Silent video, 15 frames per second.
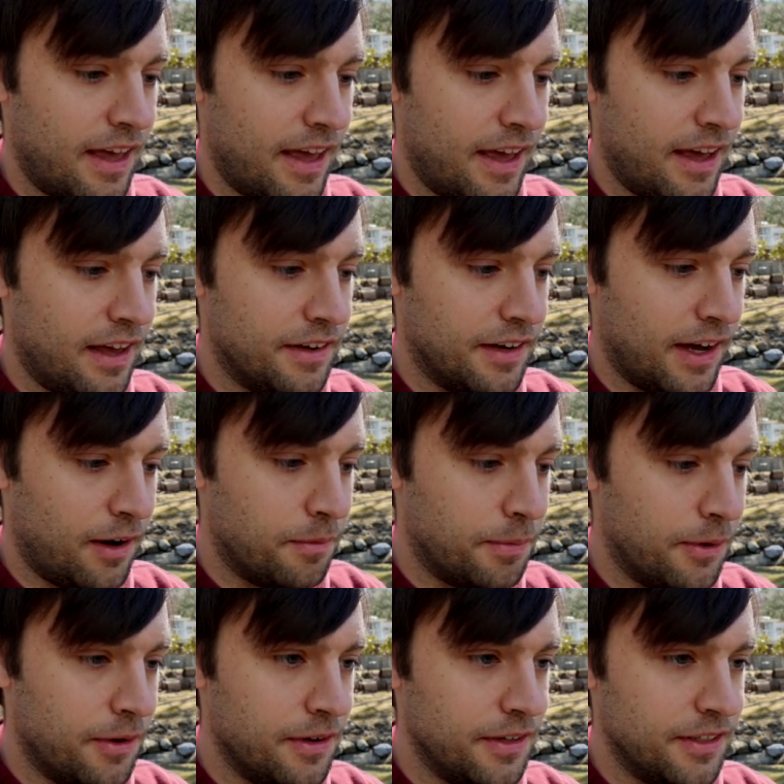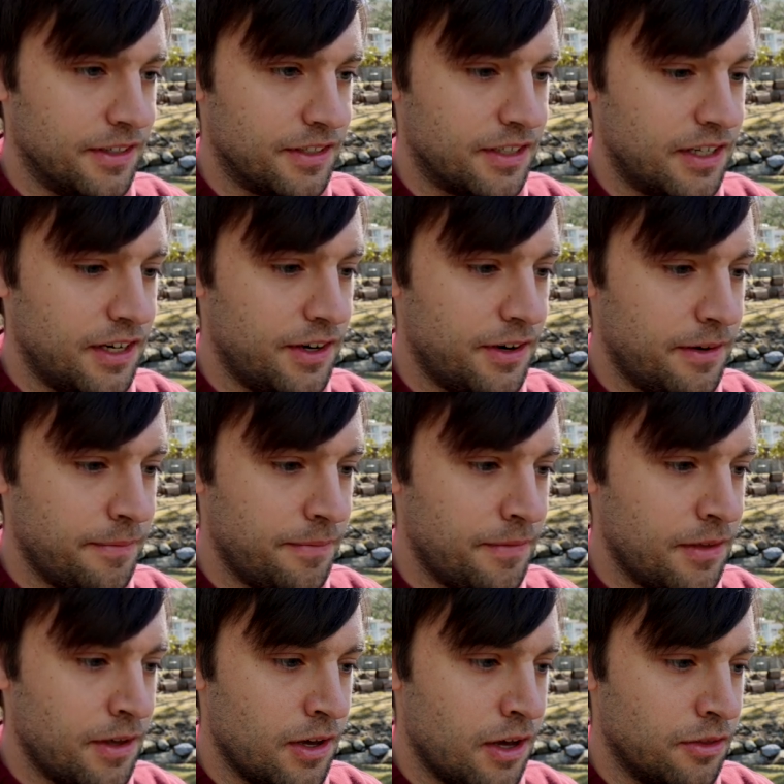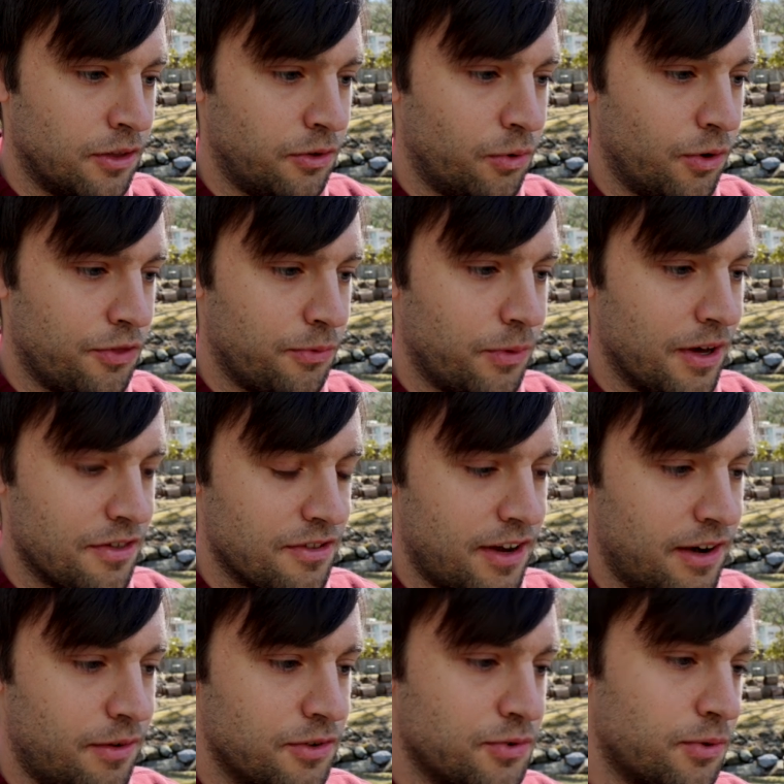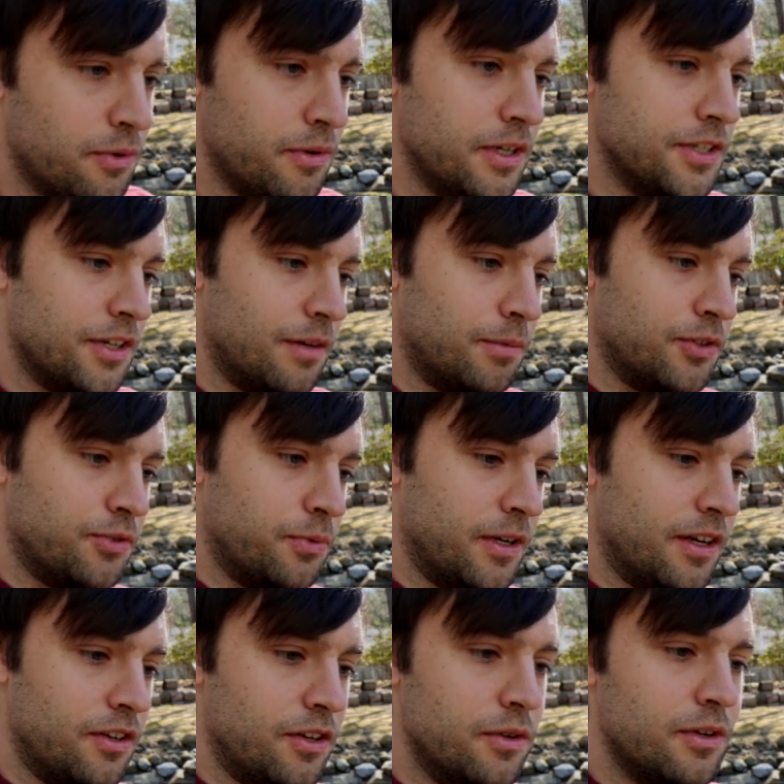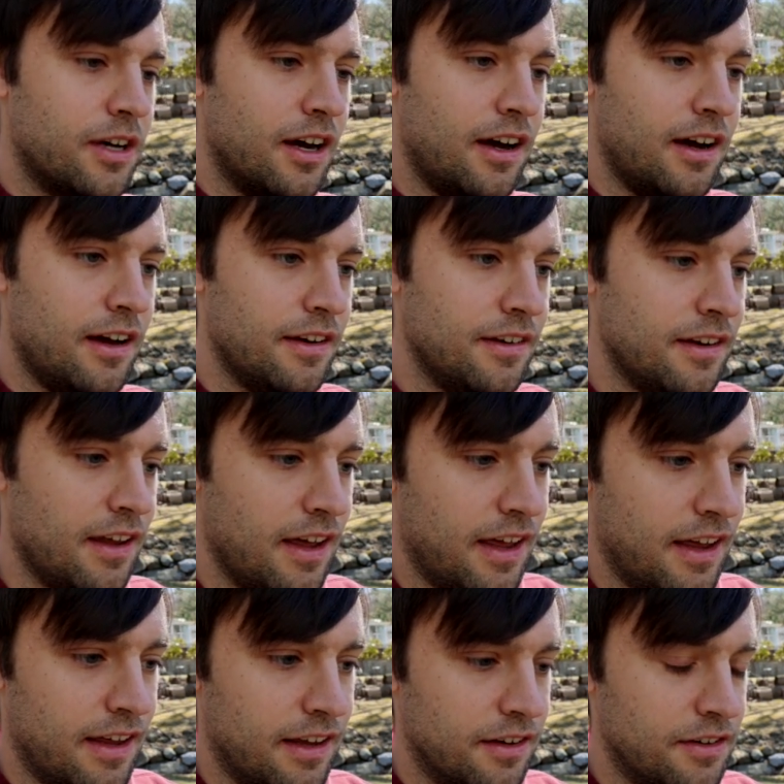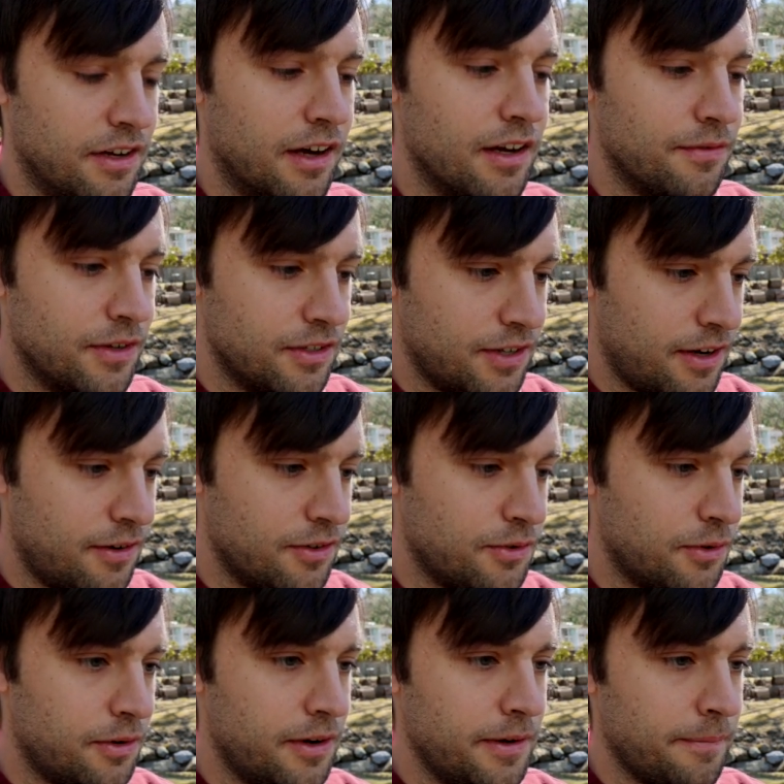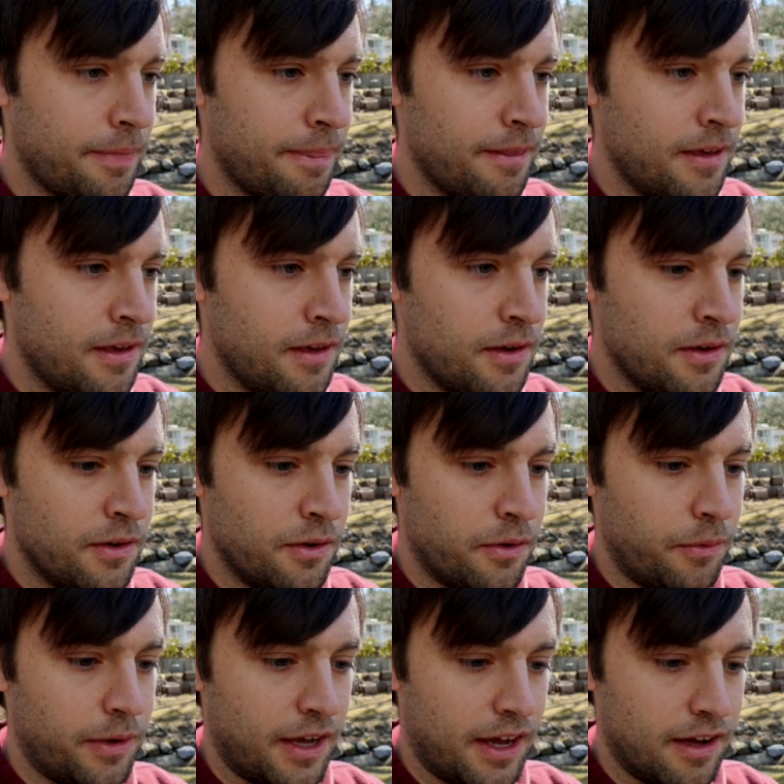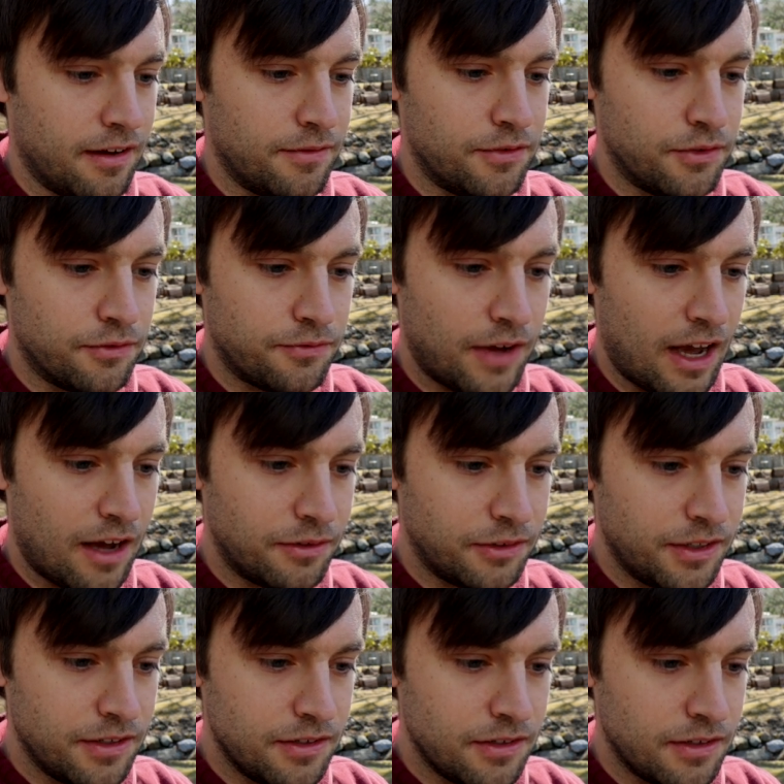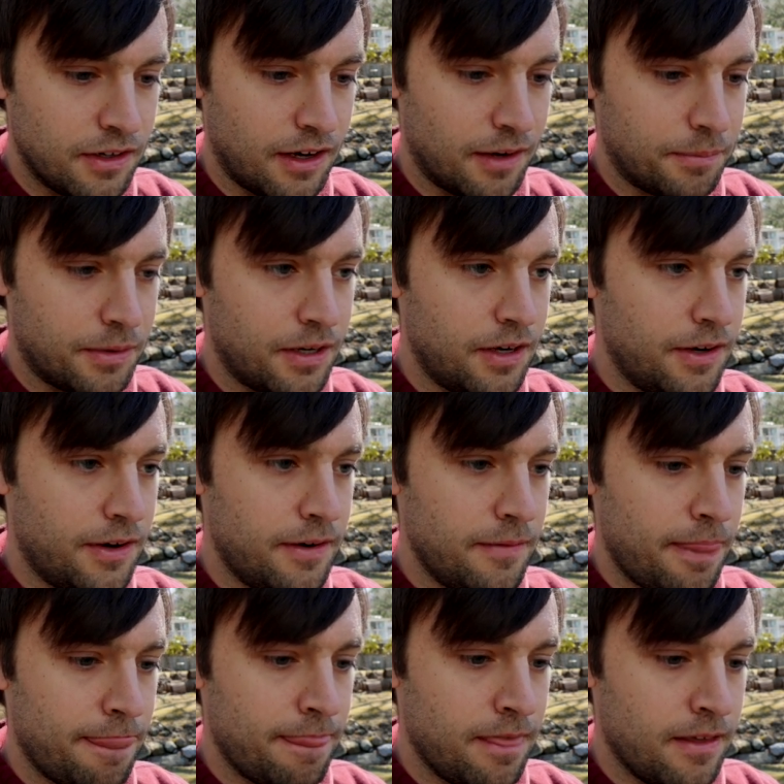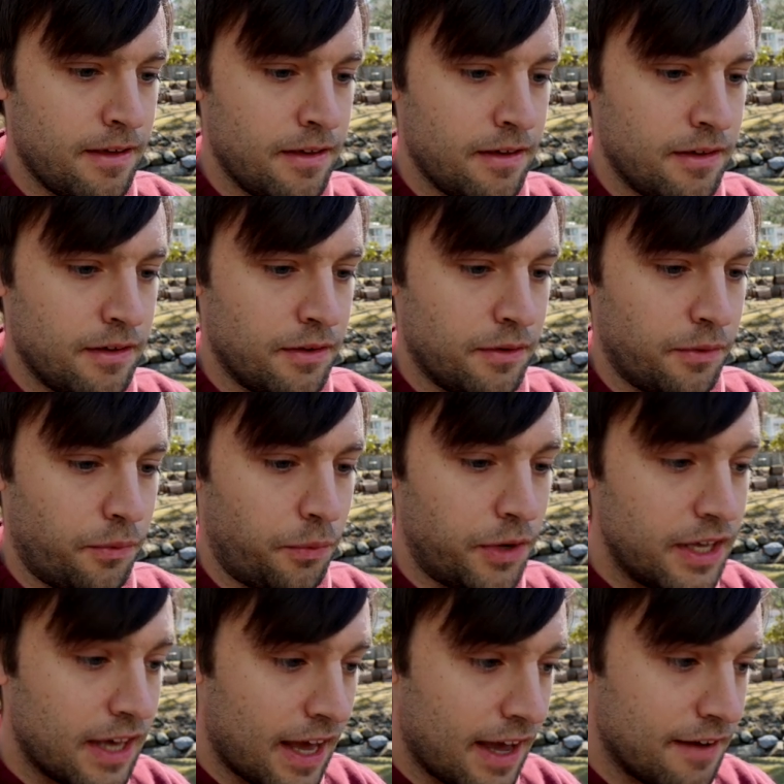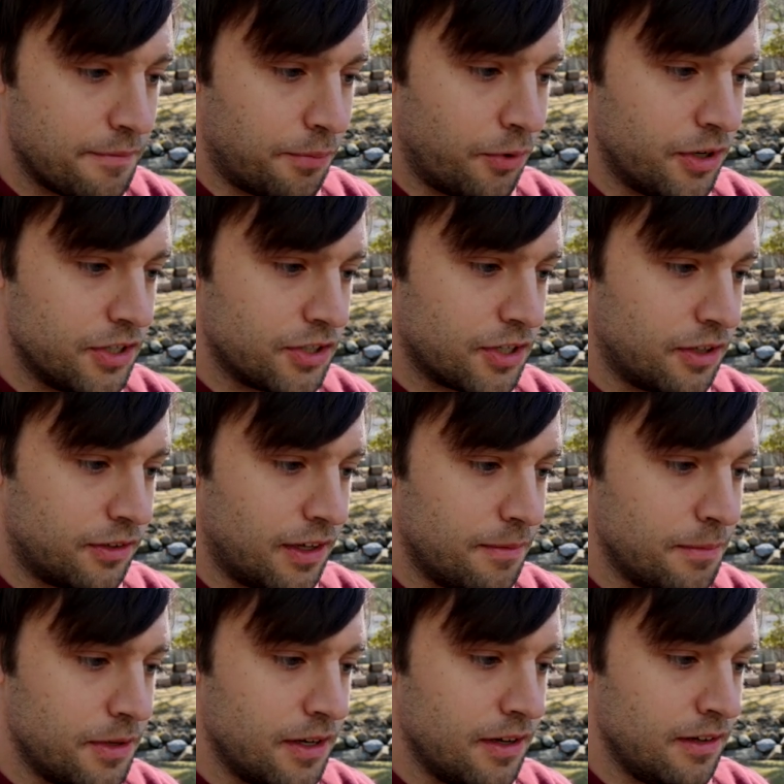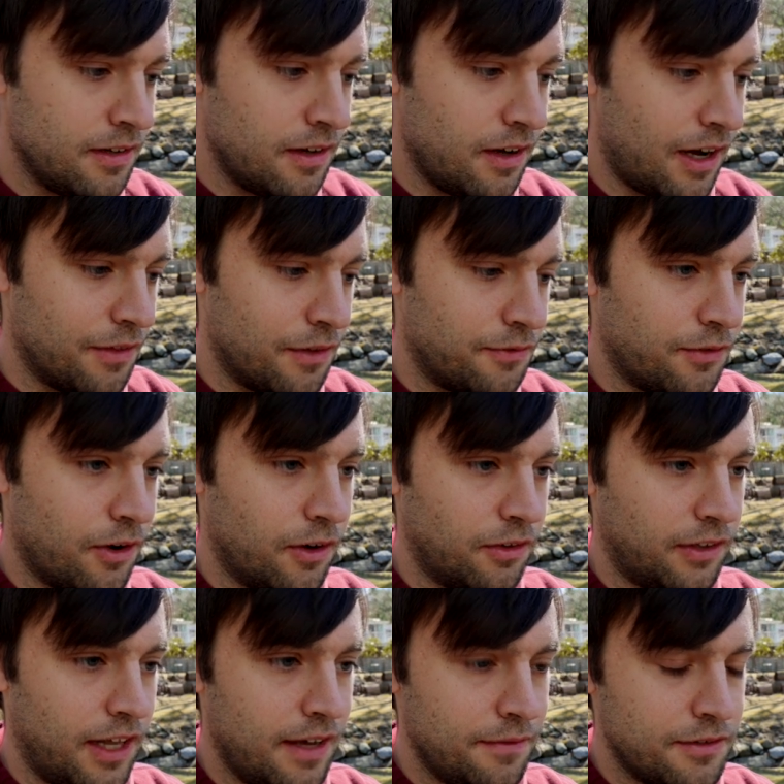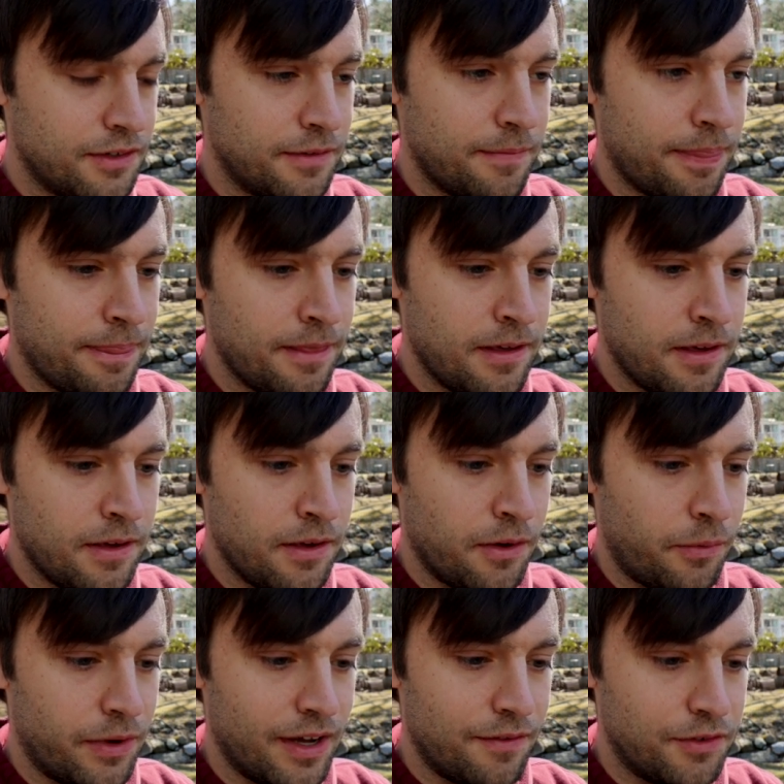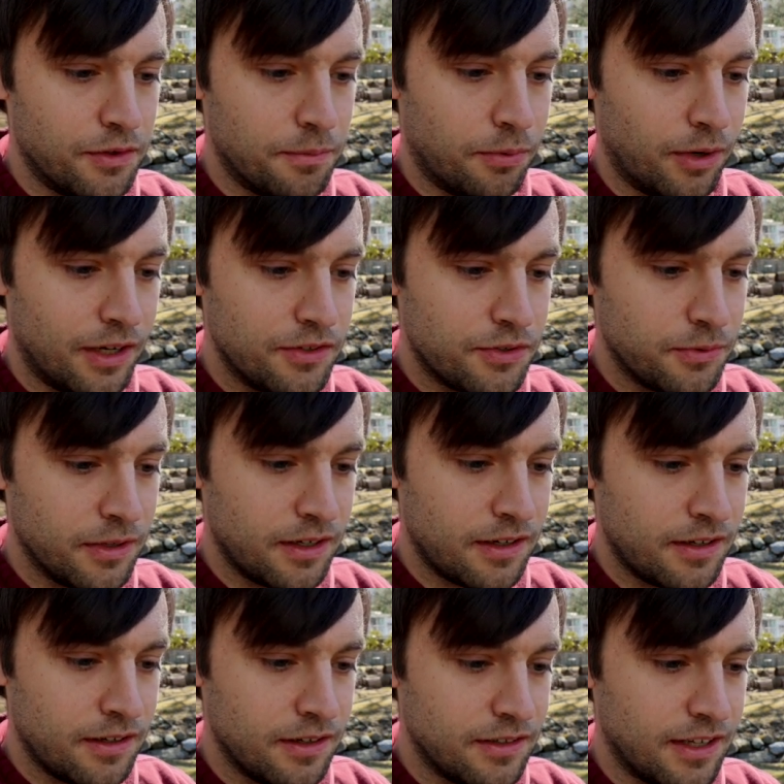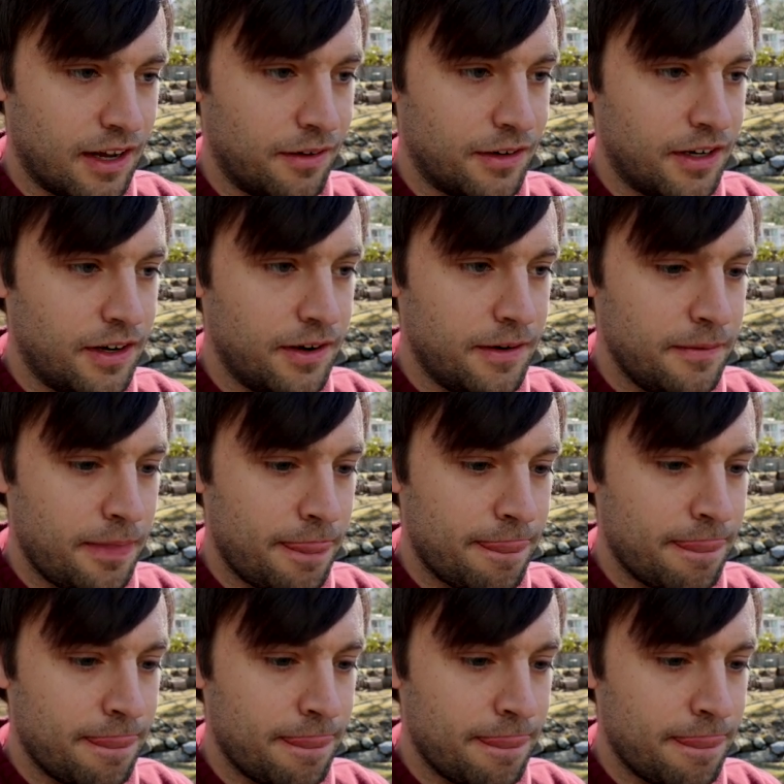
And Alberta is here. The Northwest Territories are between Yukon and Nunavut Territory. We have Newfoundland up here. We have British Columbia on the far left. We have New Brunswick down here.